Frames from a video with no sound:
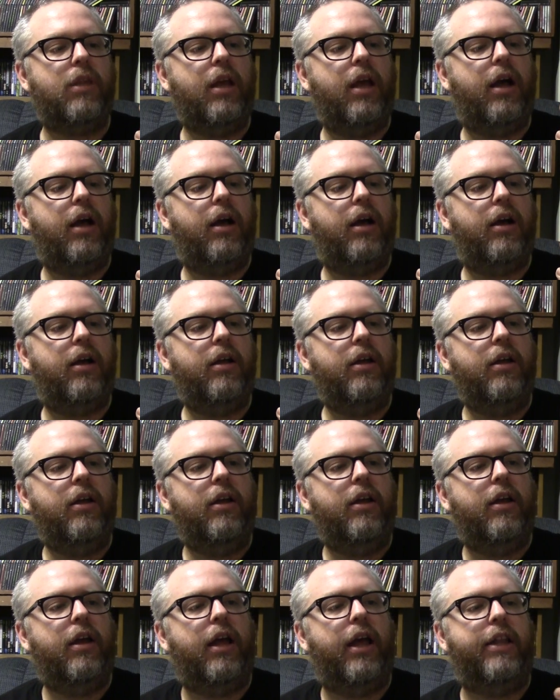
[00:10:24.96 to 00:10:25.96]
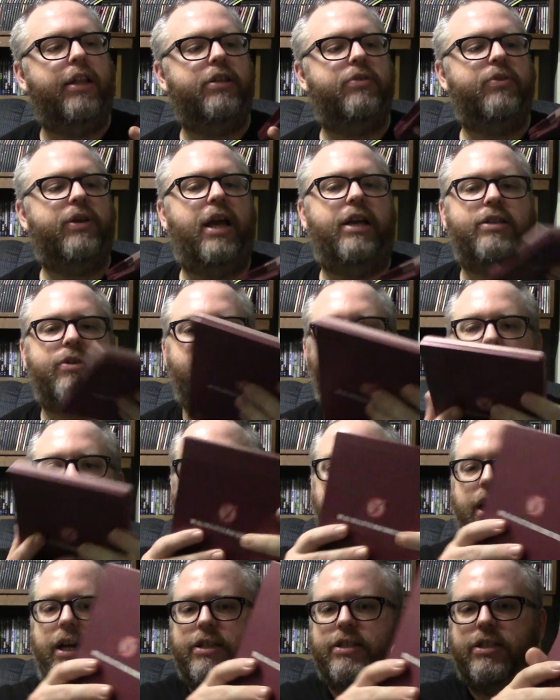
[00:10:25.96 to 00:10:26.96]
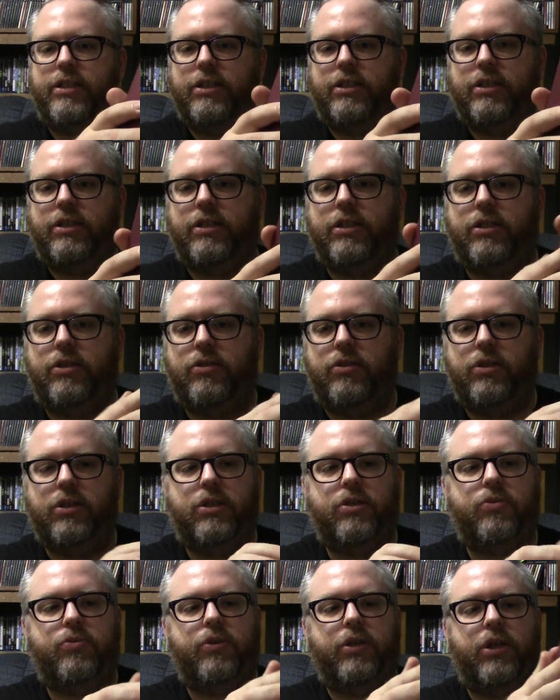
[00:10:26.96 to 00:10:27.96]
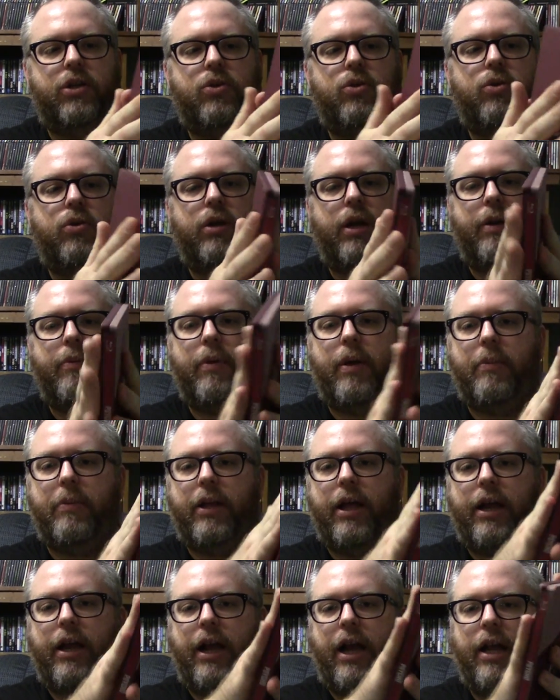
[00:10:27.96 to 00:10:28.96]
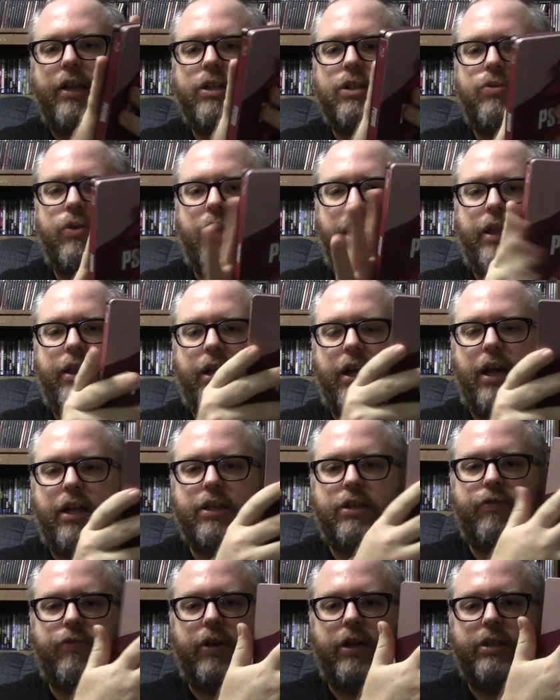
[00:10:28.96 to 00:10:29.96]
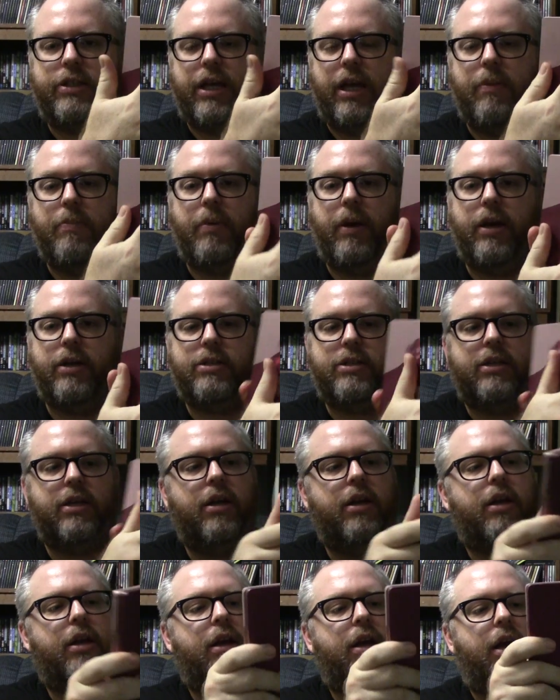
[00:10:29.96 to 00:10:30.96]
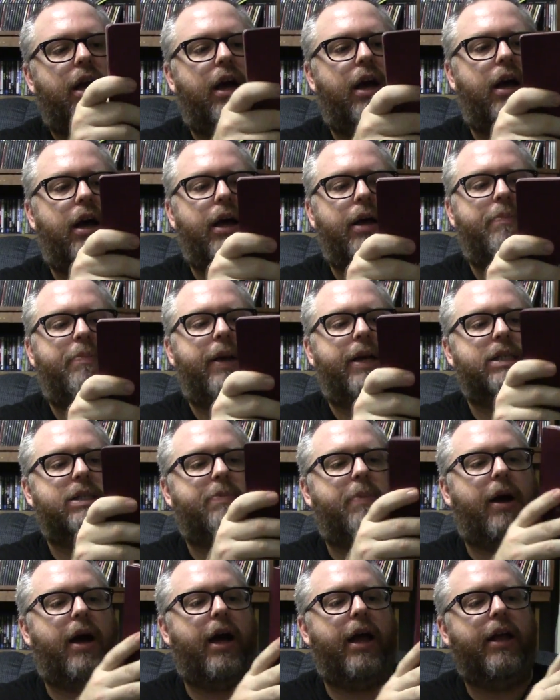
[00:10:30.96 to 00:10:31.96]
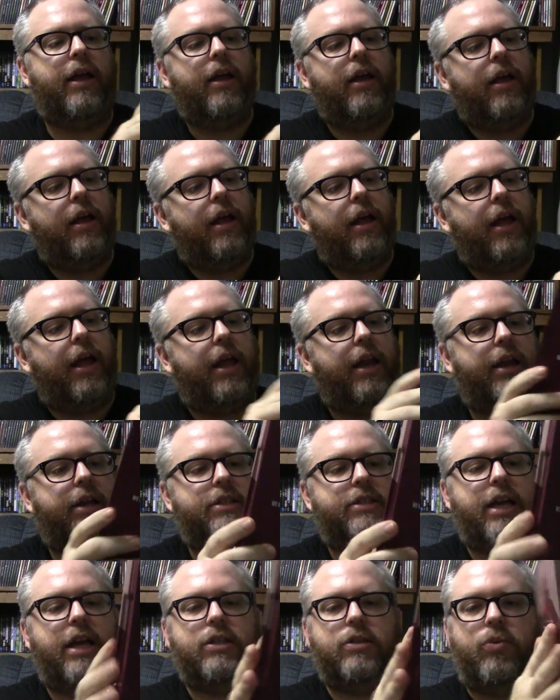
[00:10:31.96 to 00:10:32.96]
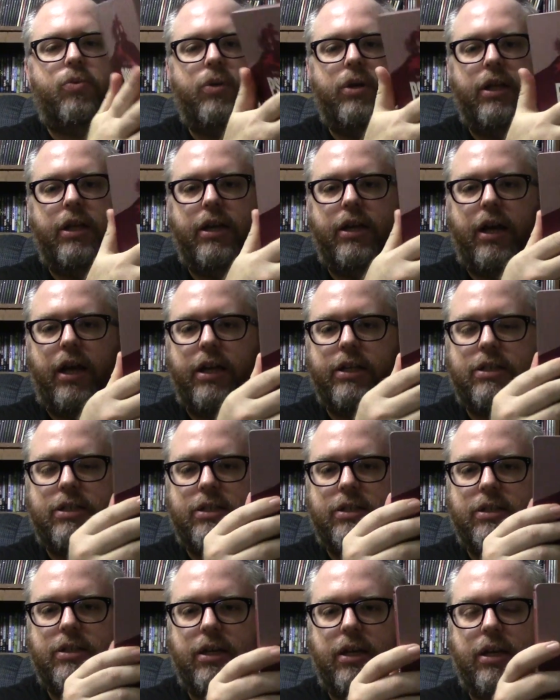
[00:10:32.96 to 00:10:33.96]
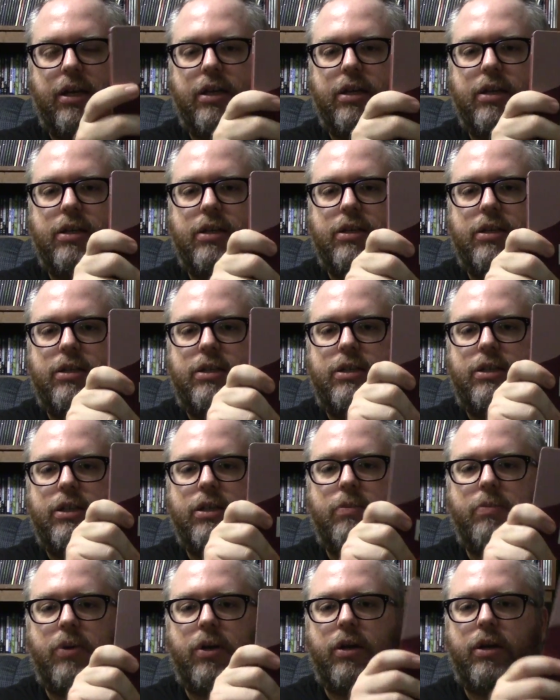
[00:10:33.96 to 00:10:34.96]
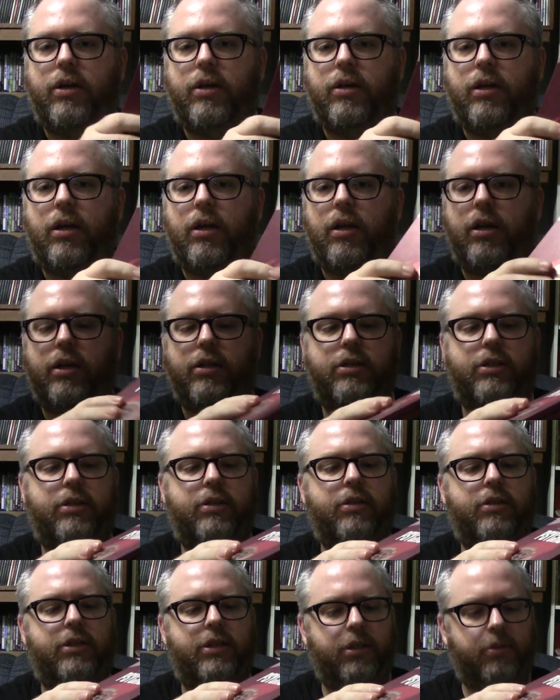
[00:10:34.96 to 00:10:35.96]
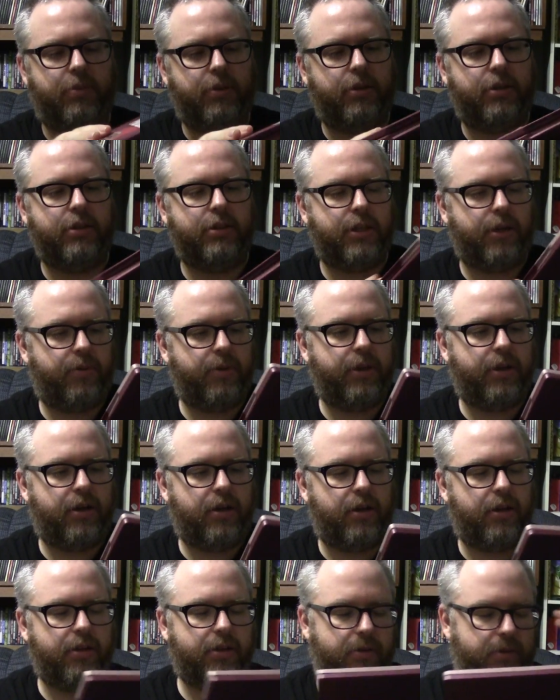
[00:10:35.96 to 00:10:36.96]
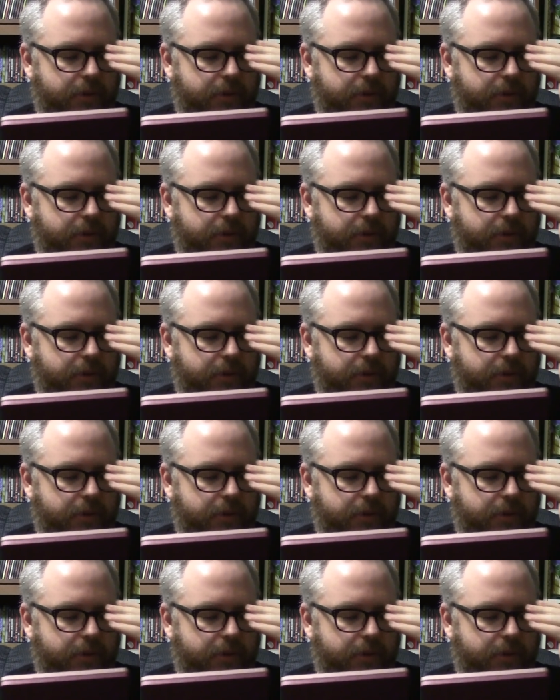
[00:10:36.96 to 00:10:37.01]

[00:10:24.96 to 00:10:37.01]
Uh, and this one has a really nice, this, this, this is really cool, and I, I'm glad I got this one. I think I got this for like ten bucks uh, at Best Buy, and it just has a really nice uh, still book. Uh, still book? Is that what they're called?